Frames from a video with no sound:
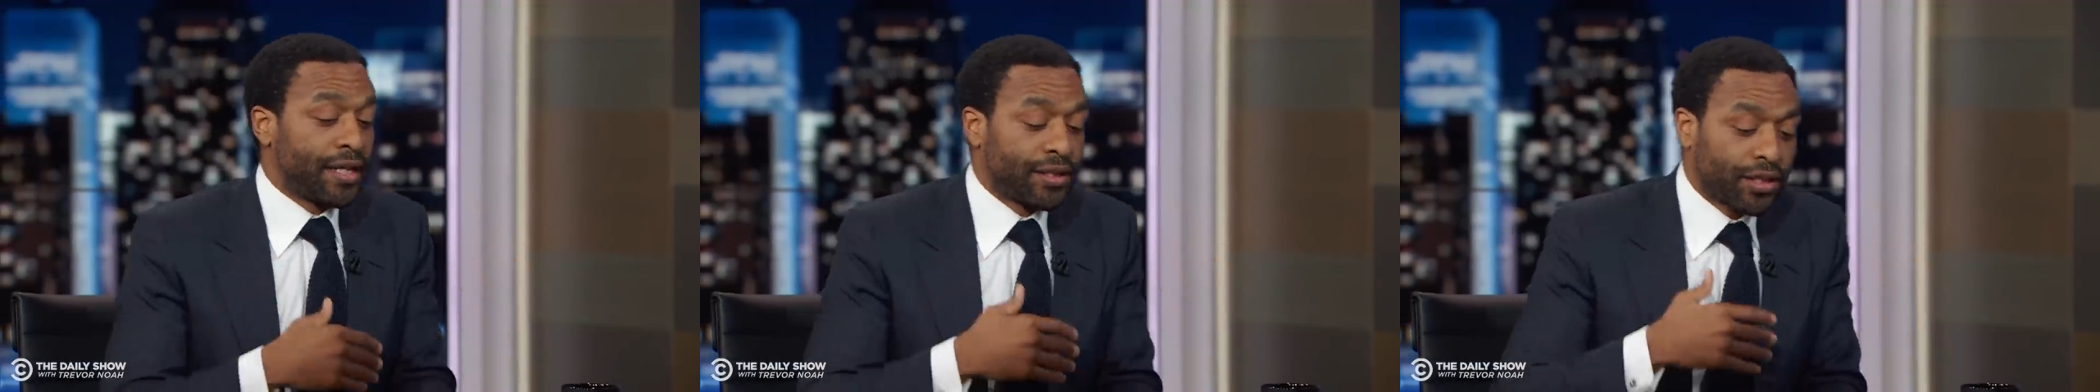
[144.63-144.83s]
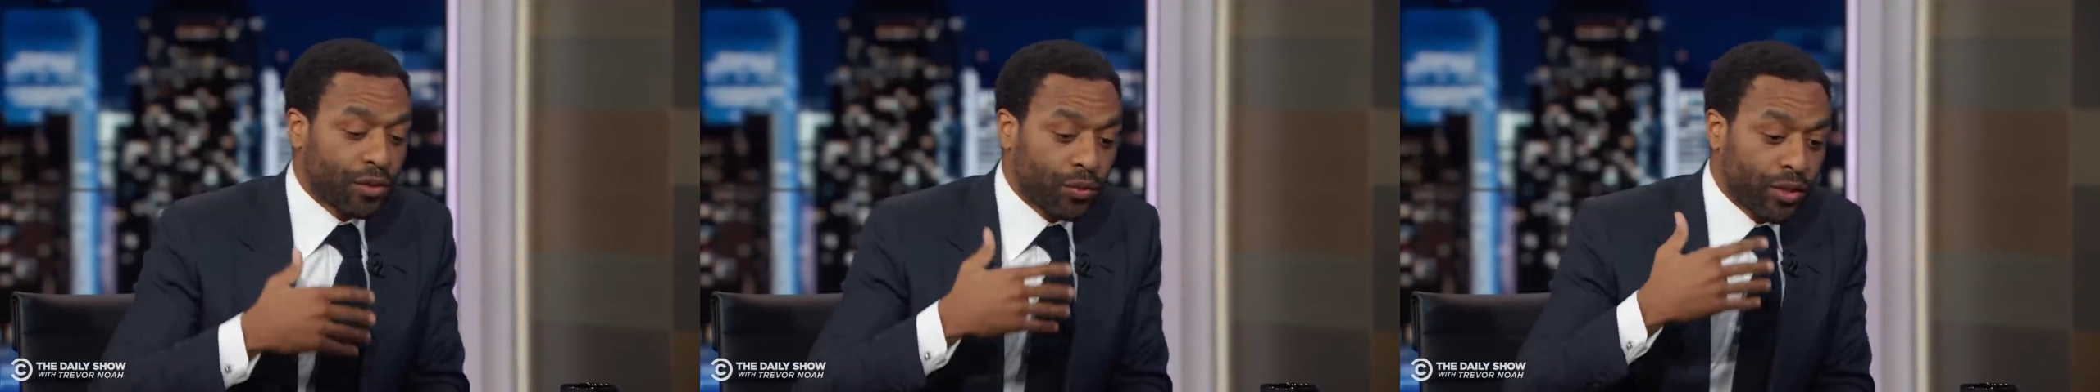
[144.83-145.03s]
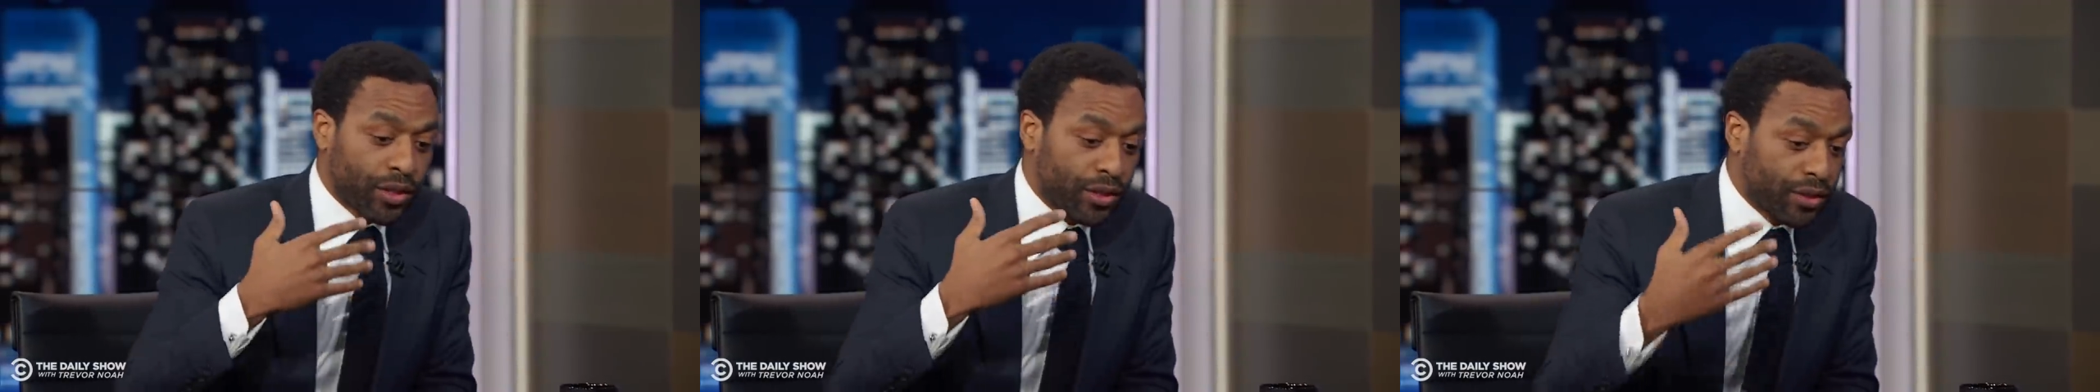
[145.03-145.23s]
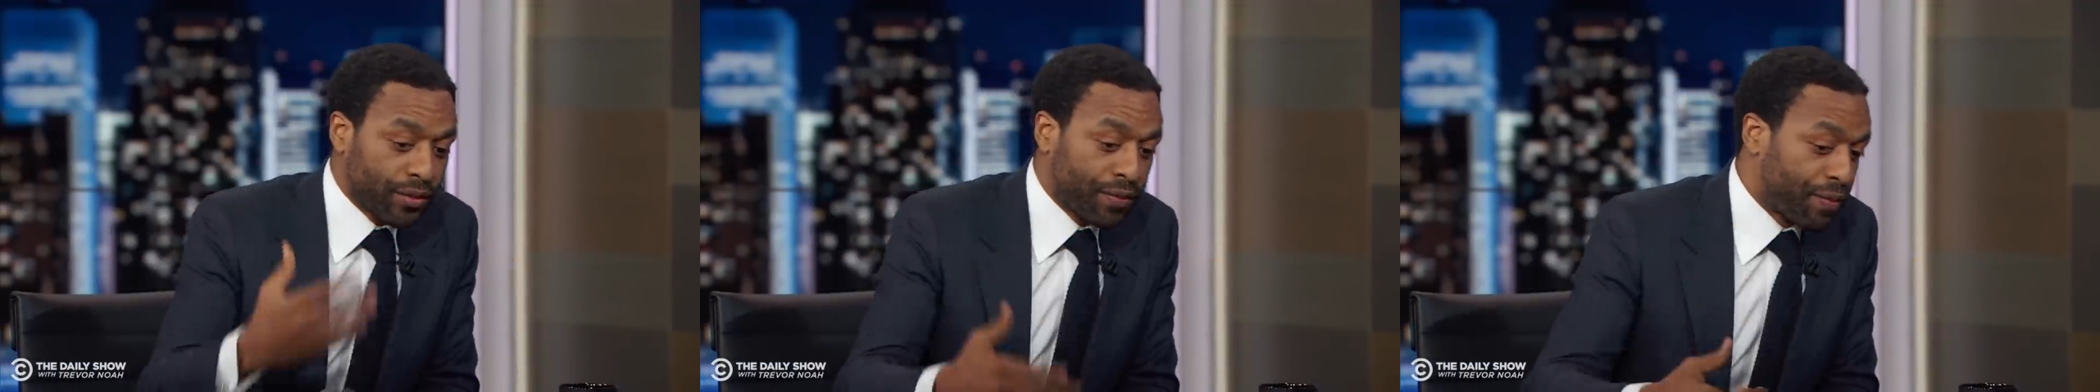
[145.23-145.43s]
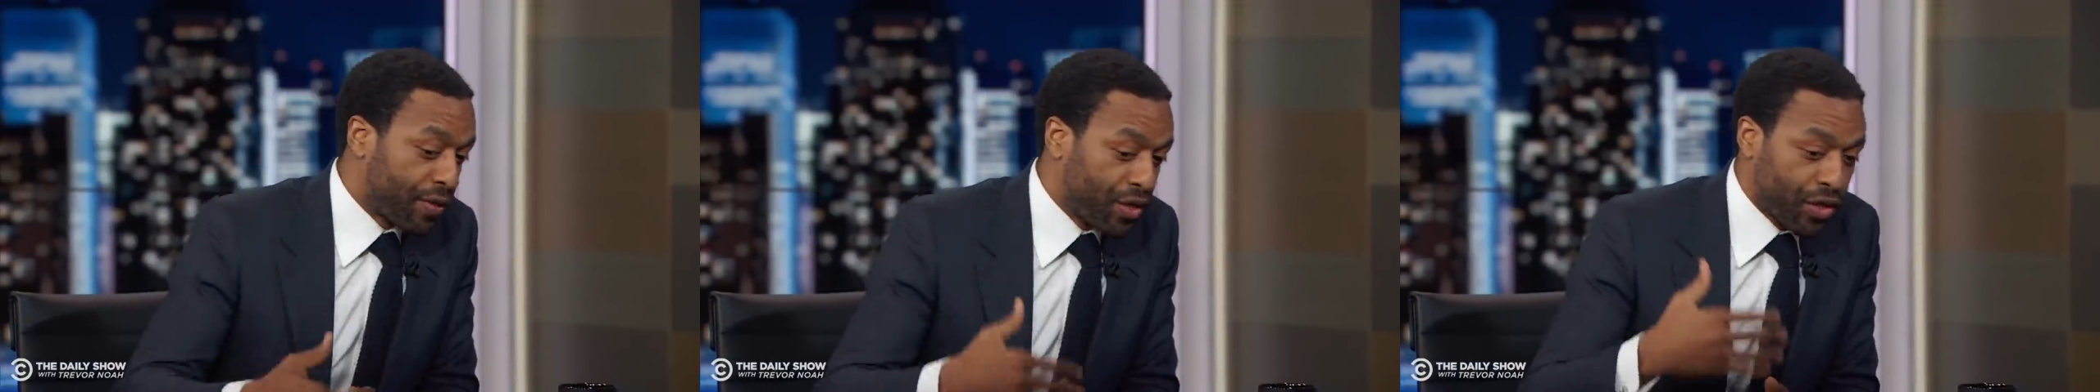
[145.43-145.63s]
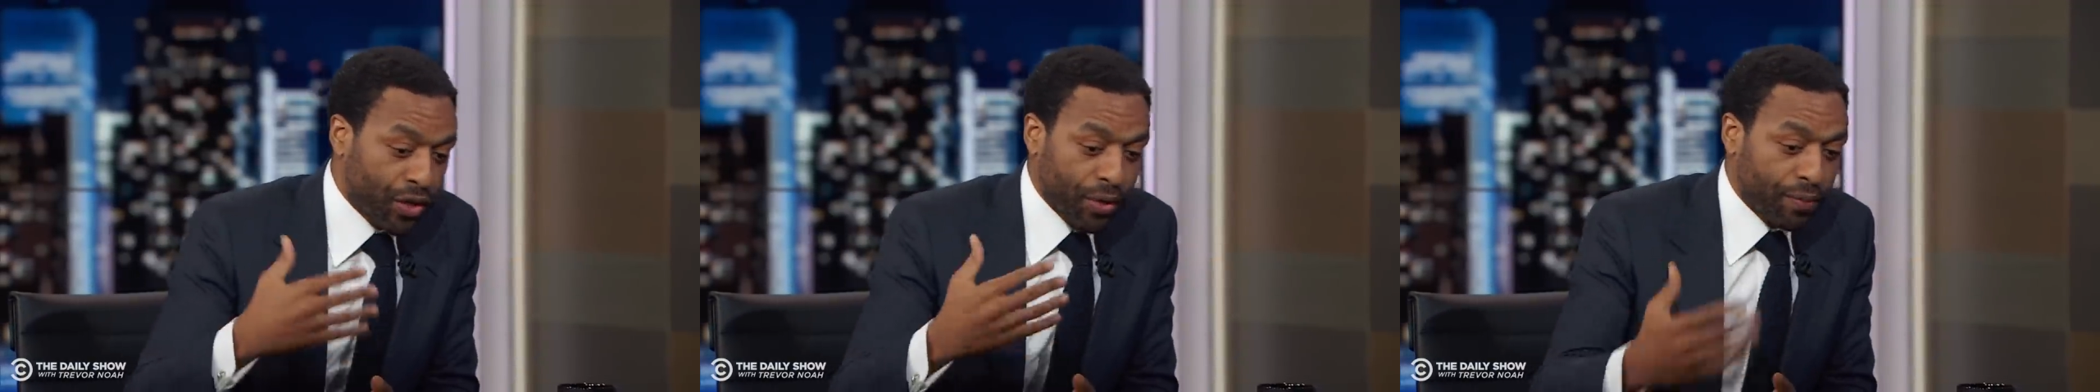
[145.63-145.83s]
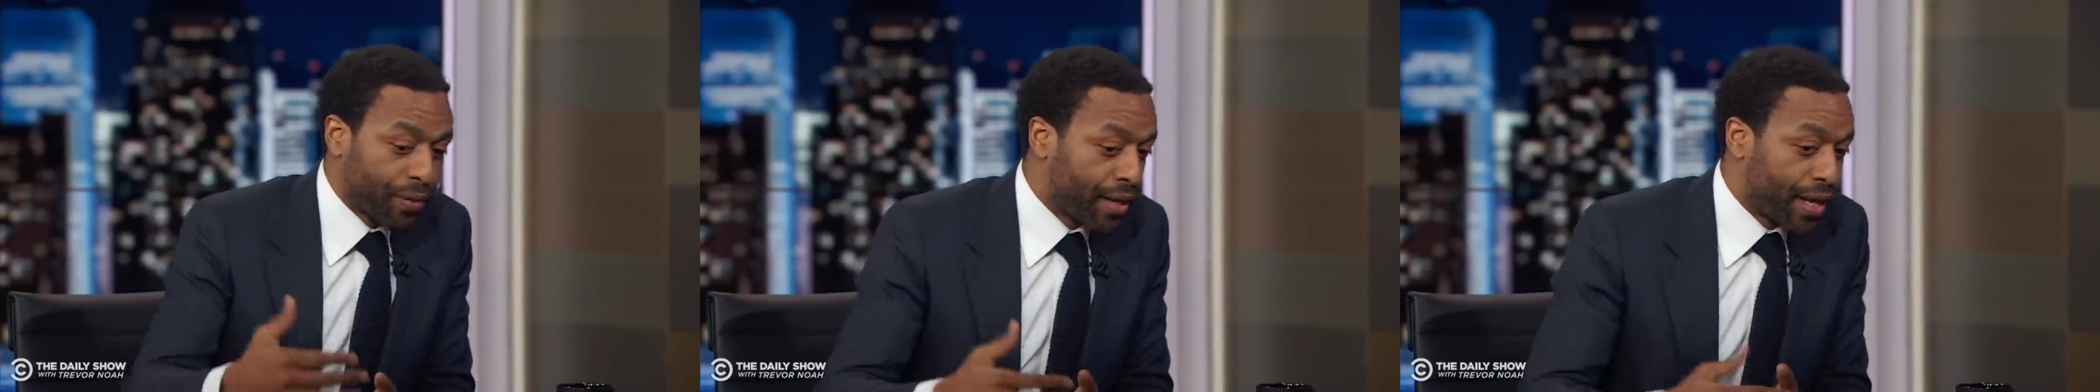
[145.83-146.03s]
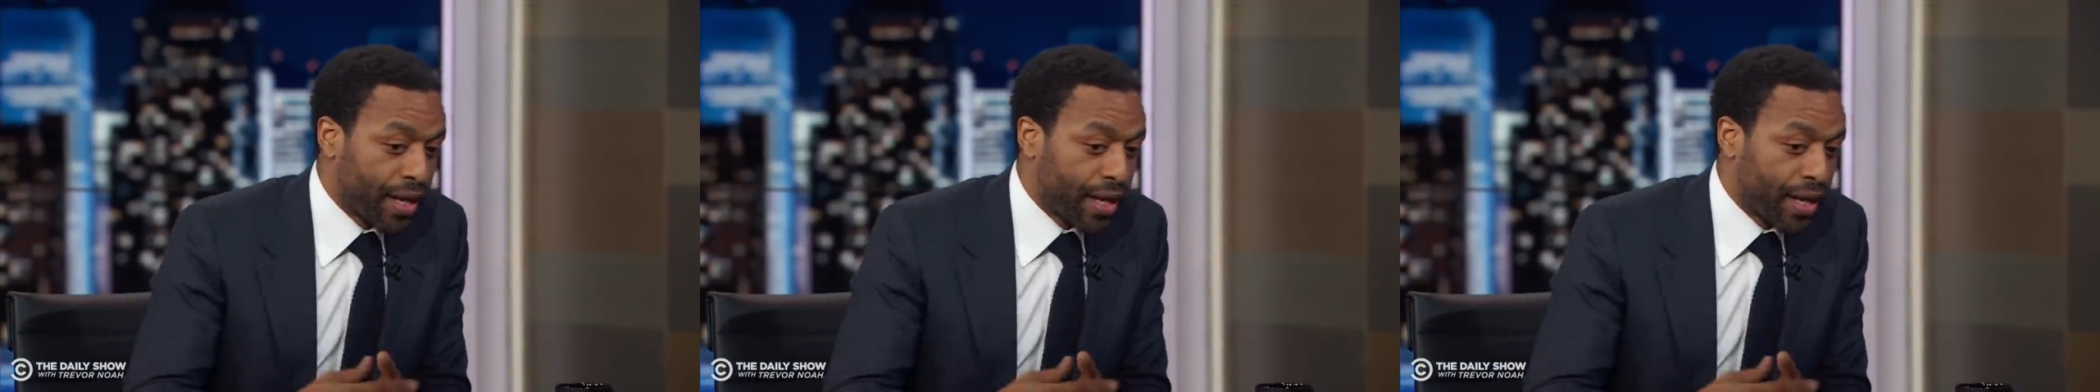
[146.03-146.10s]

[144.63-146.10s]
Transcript: that will, you know,